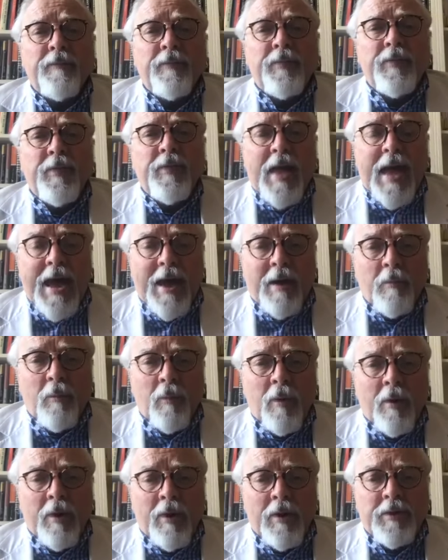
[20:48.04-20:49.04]
that
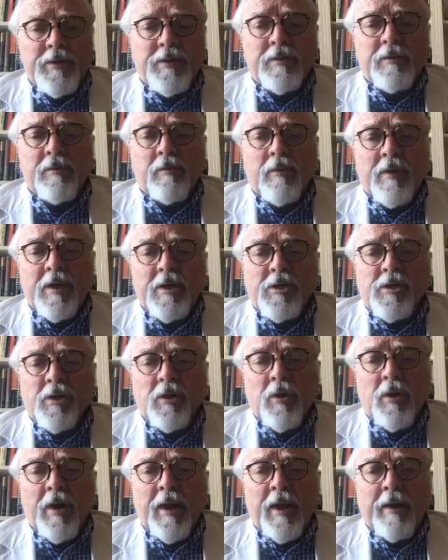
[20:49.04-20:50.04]
was
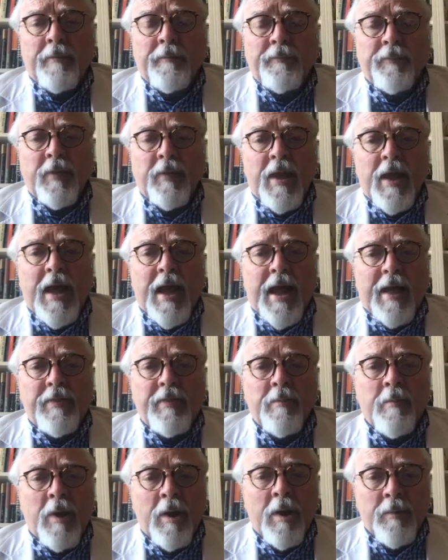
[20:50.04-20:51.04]
reassuring at
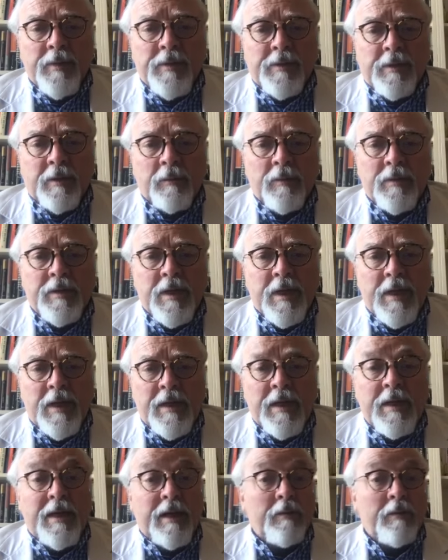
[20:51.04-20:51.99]
the moment it was needed.